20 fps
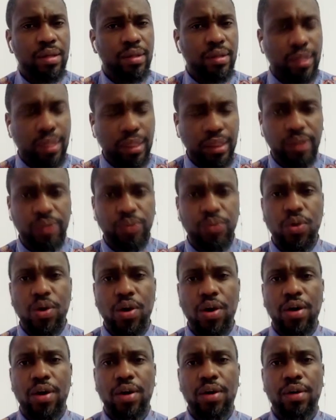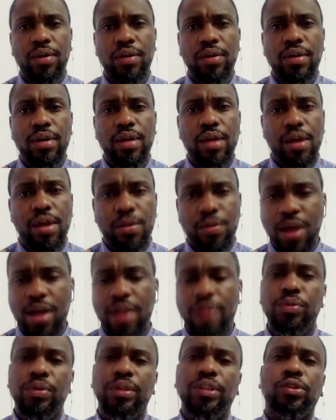This war
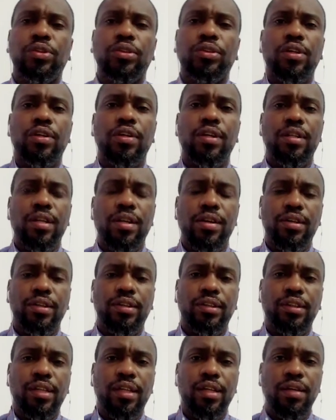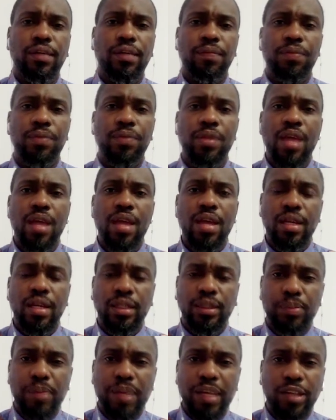around resources of the D R C
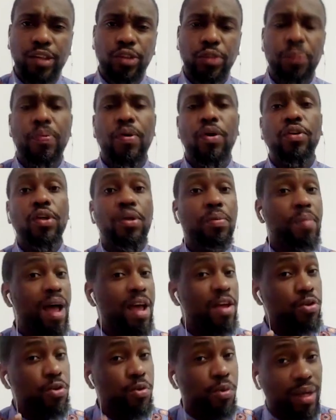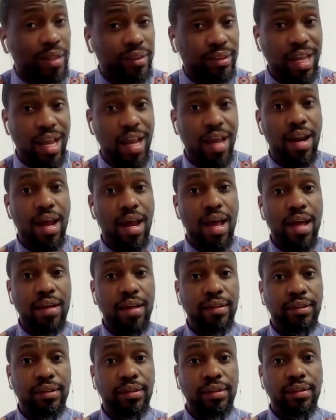is being supported by U S
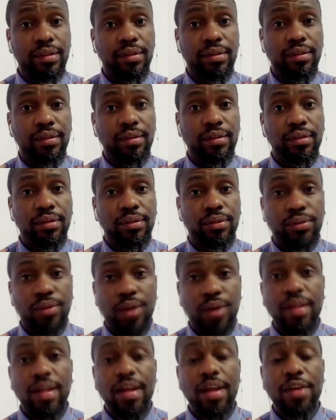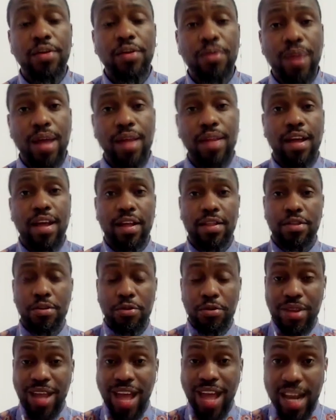allies, Rwanda and Uganda,
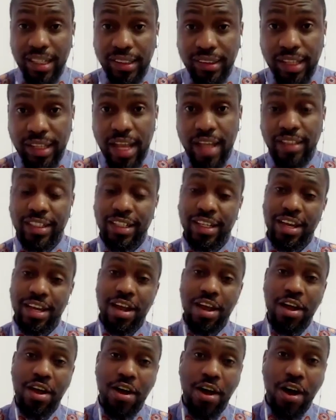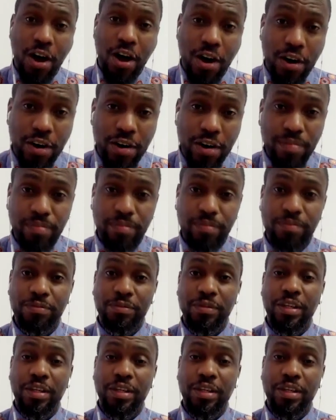the United States, arm,